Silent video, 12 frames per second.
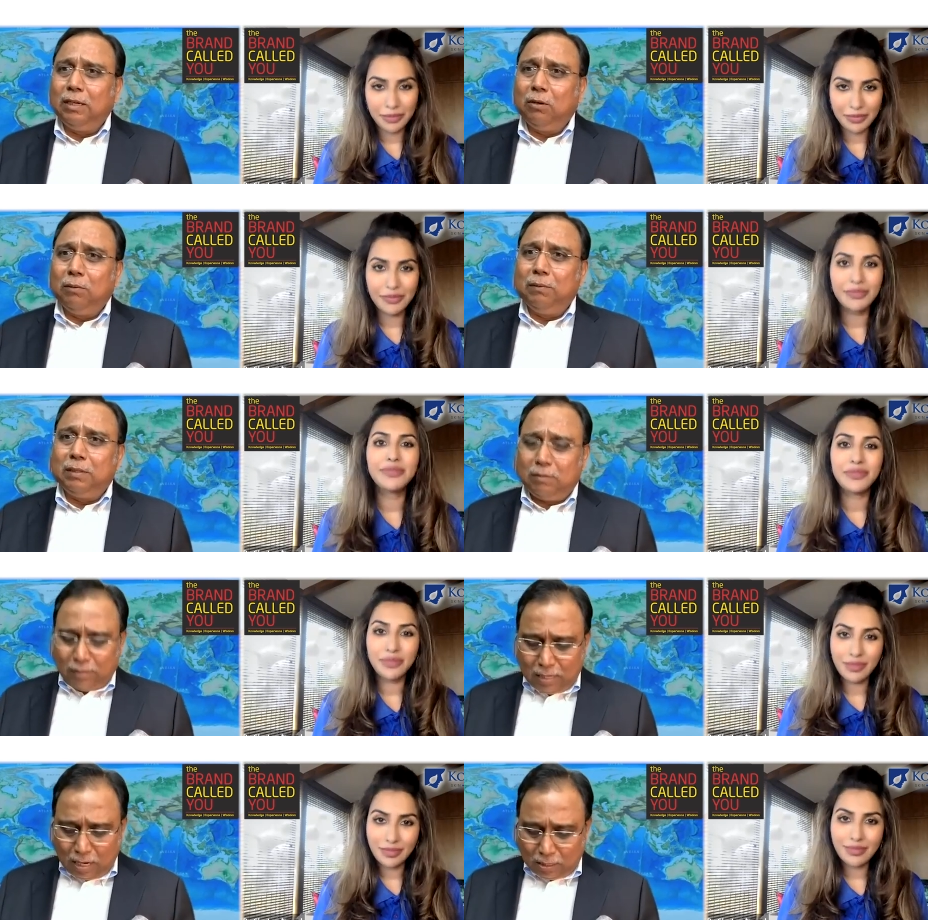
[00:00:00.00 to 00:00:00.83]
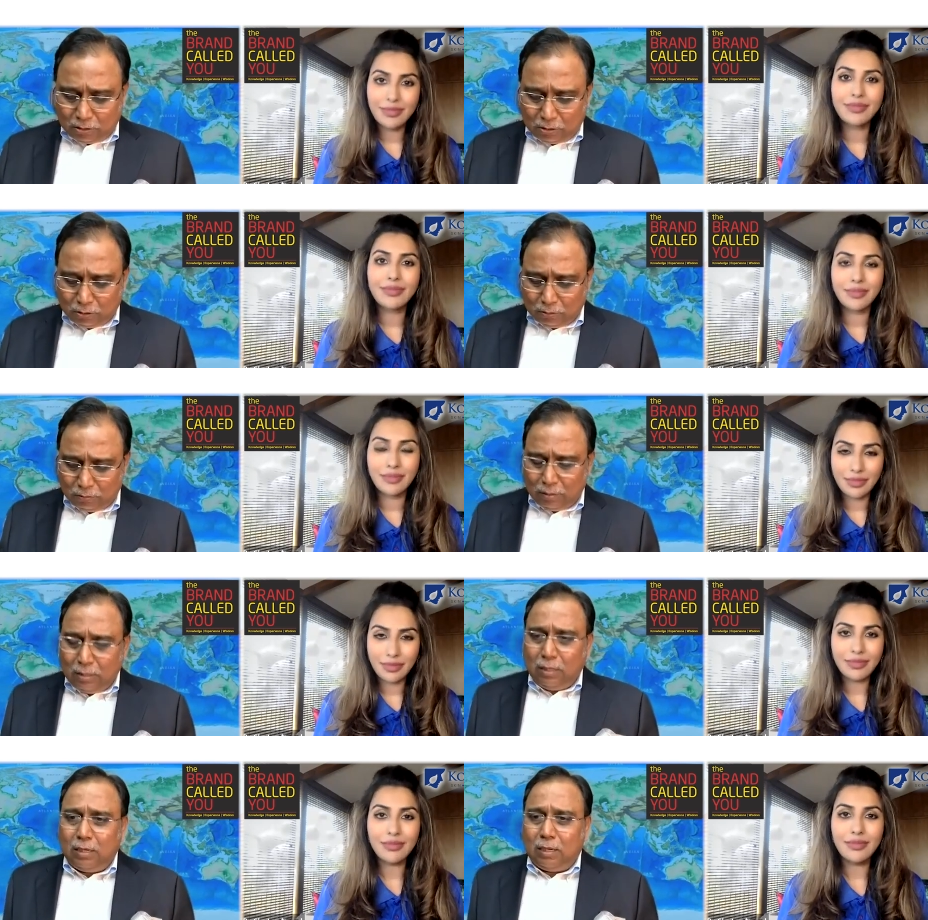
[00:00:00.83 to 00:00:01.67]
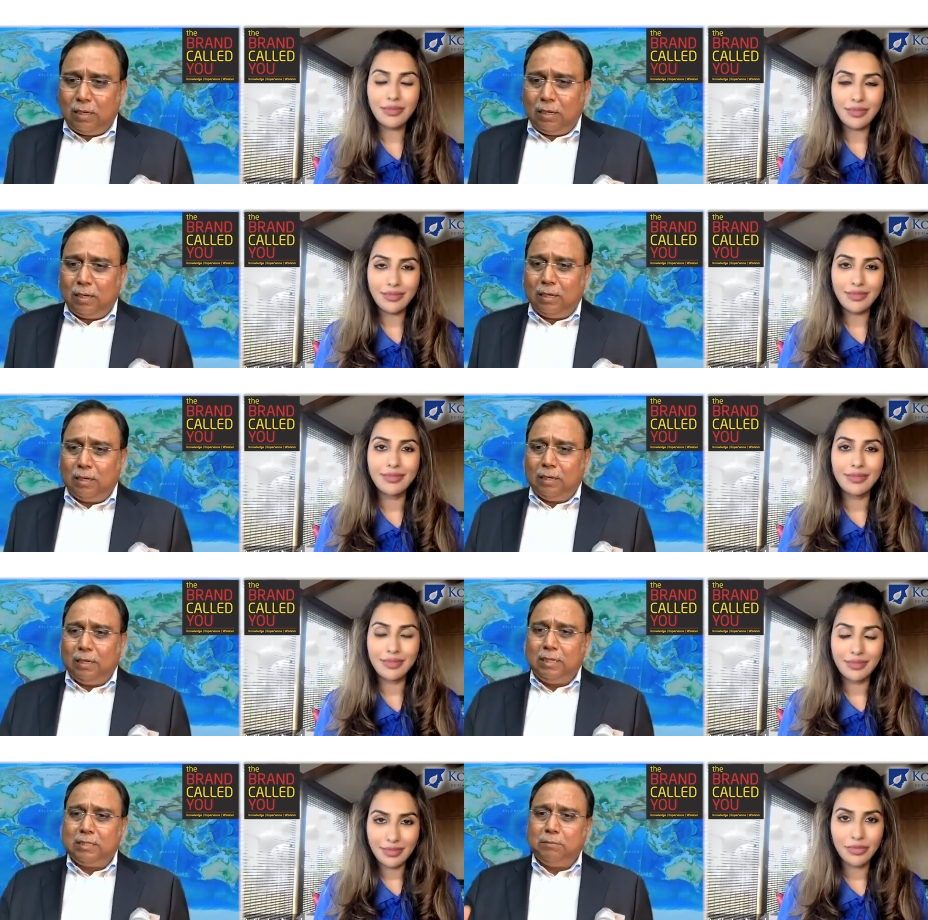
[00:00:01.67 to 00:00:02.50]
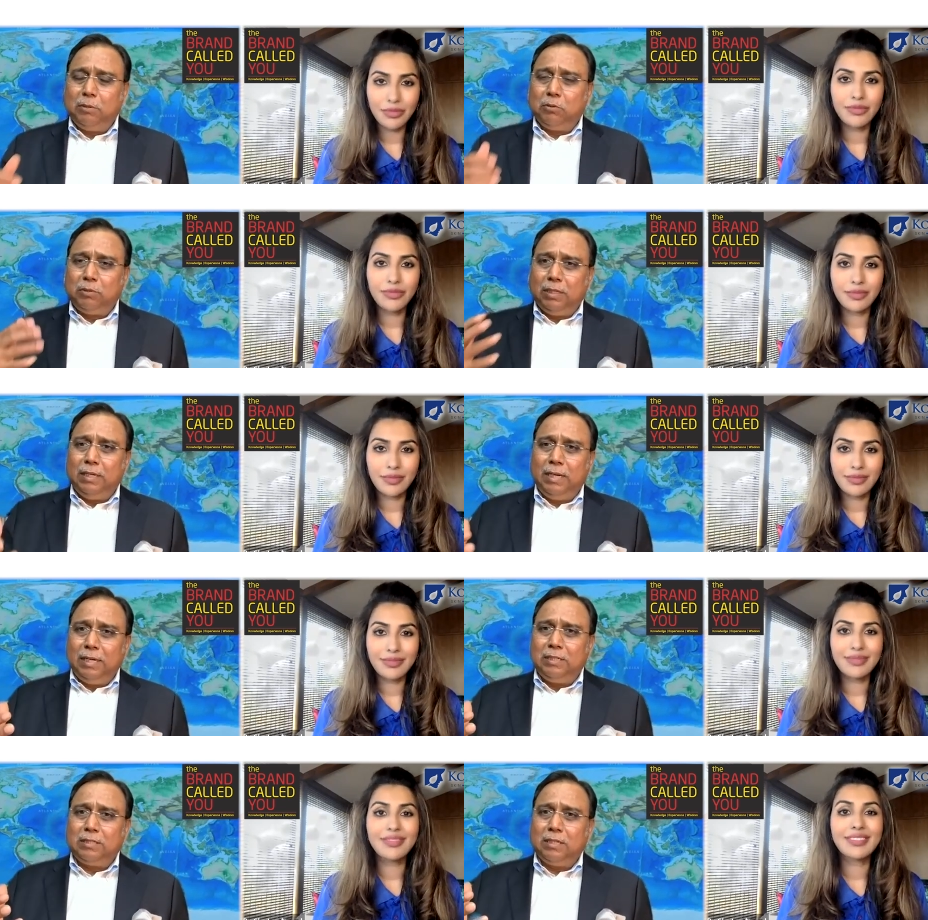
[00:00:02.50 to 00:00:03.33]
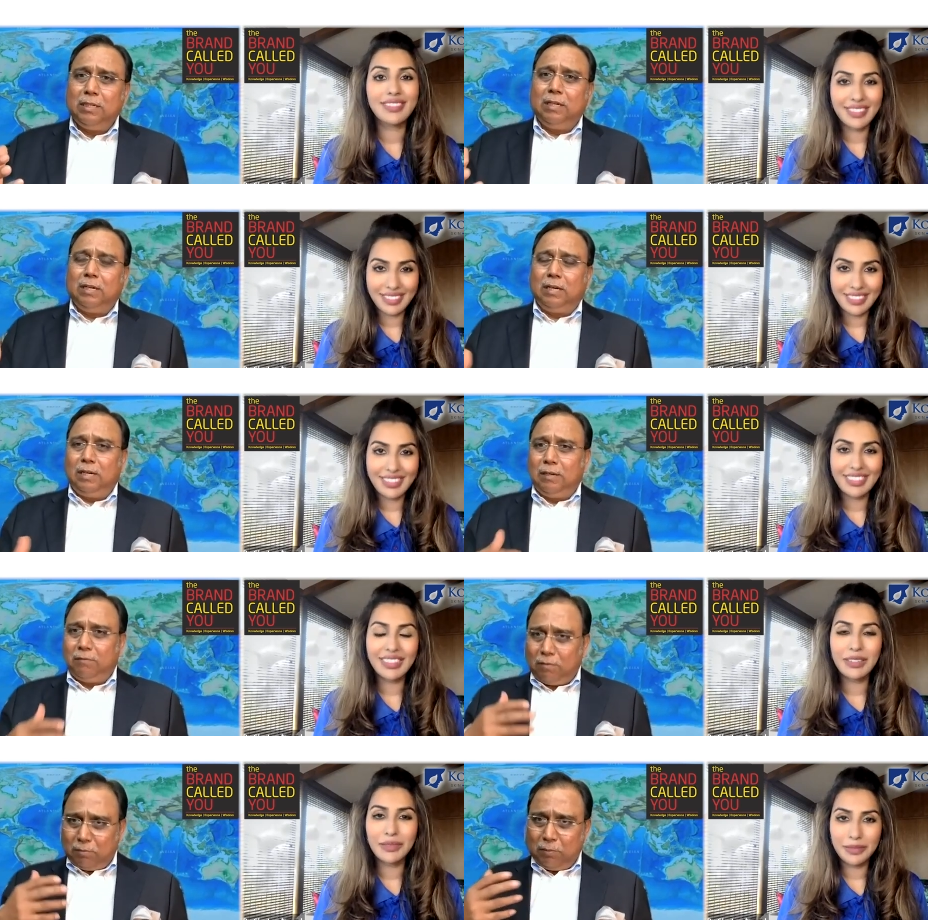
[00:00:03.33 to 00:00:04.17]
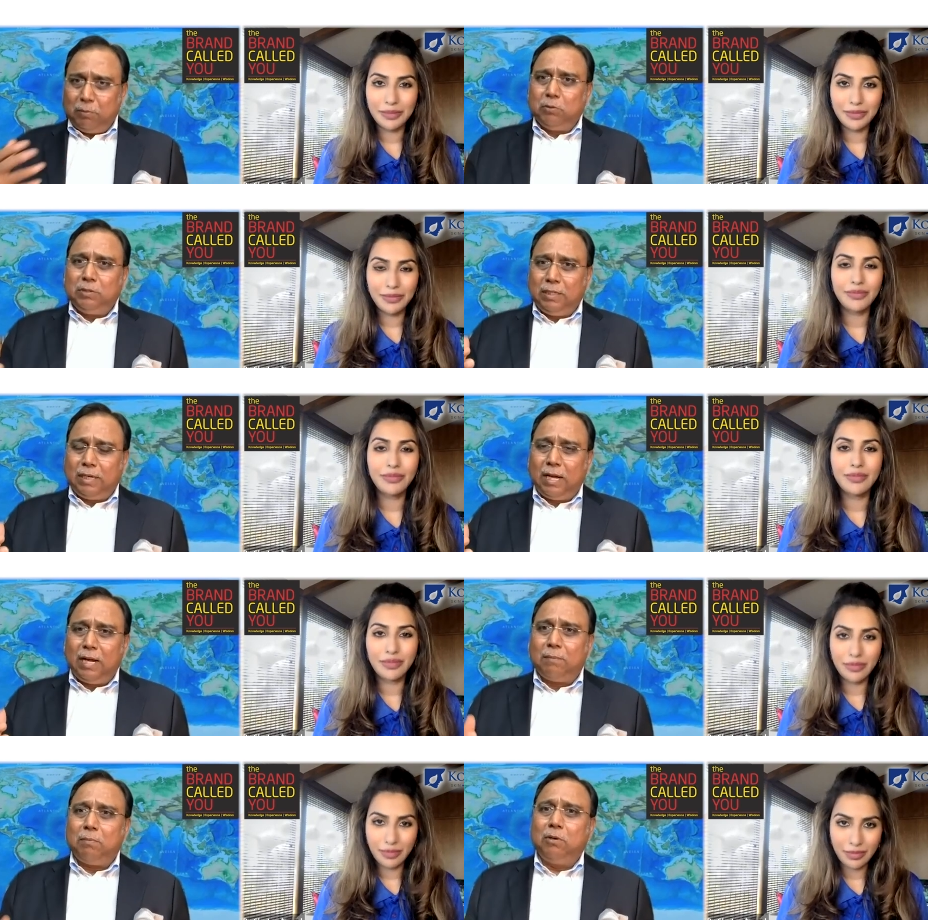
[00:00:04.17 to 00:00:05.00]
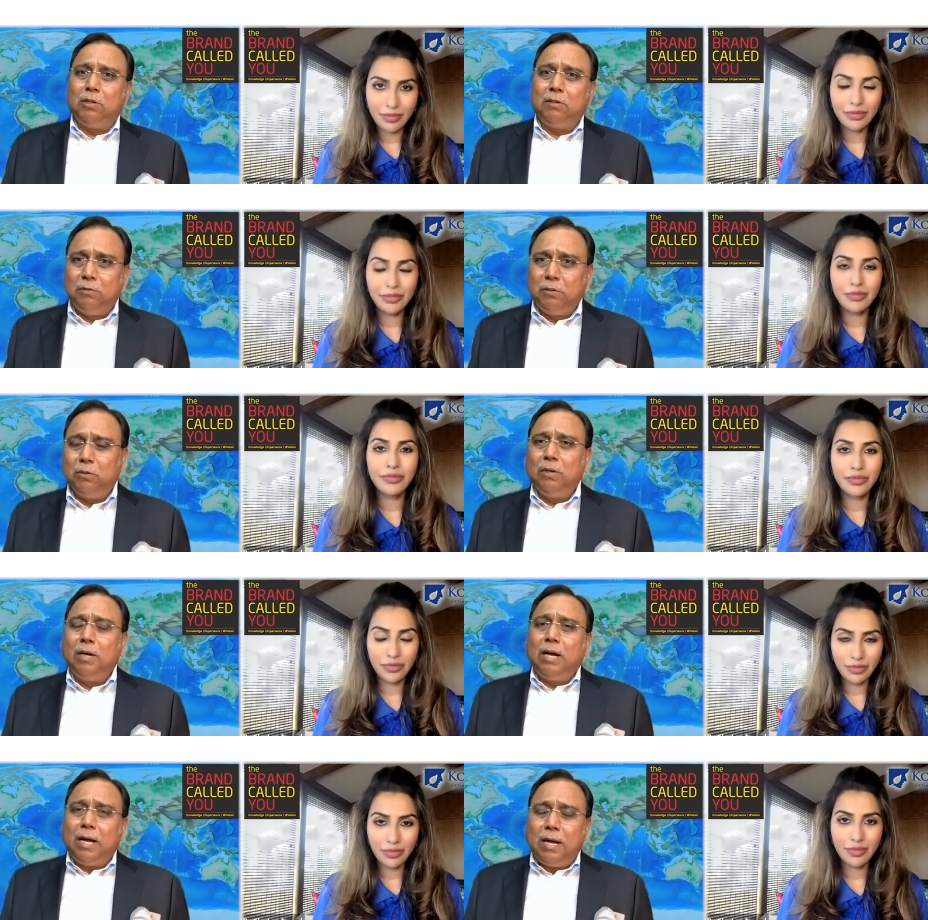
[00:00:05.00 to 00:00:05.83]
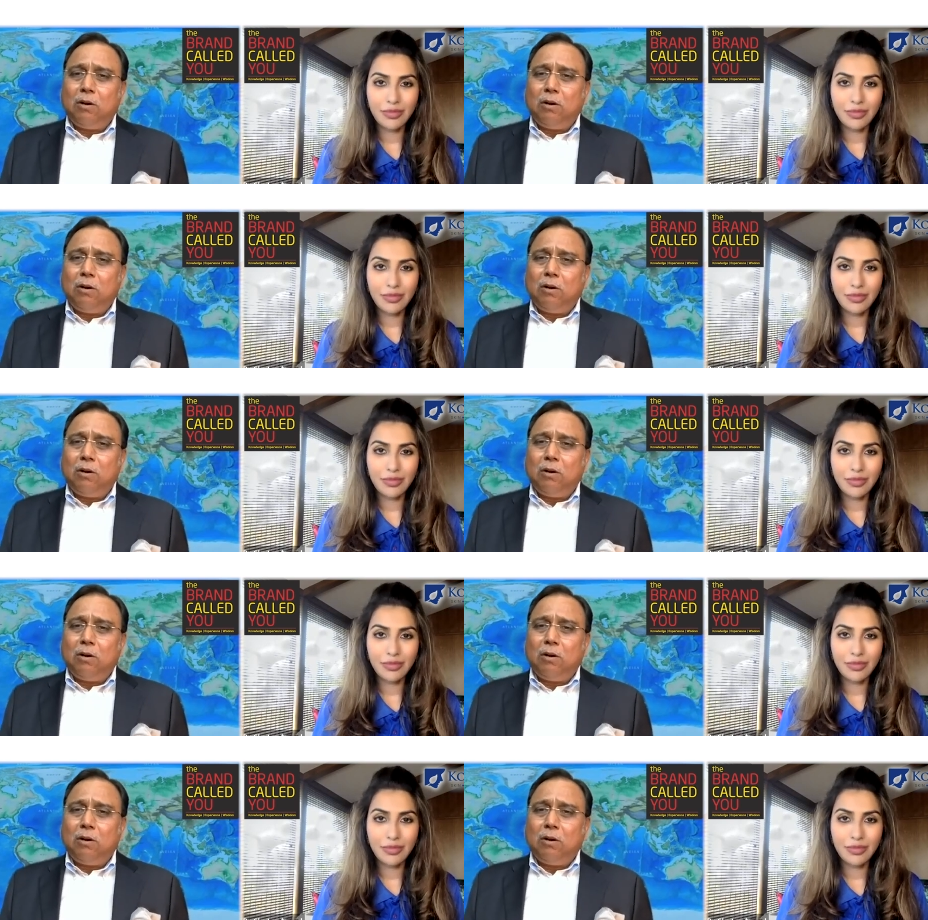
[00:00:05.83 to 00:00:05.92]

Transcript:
Speaker 1: you know, with regard to its beauty needs from the beauty care point of view?